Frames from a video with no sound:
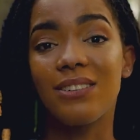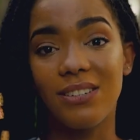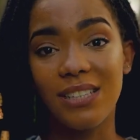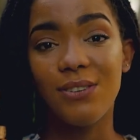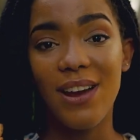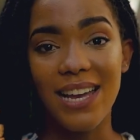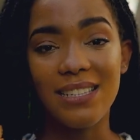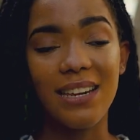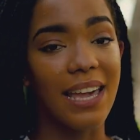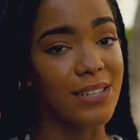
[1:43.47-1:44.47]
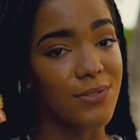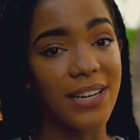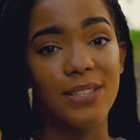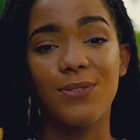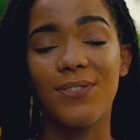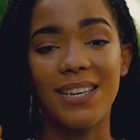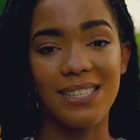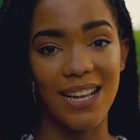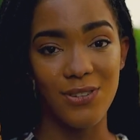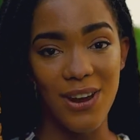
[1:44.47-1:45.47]
early riser getting ready to face
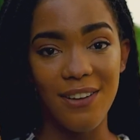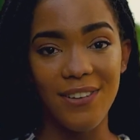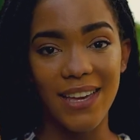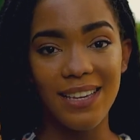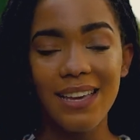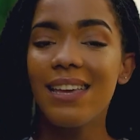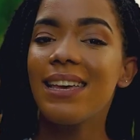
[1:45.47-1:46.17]
that traffic.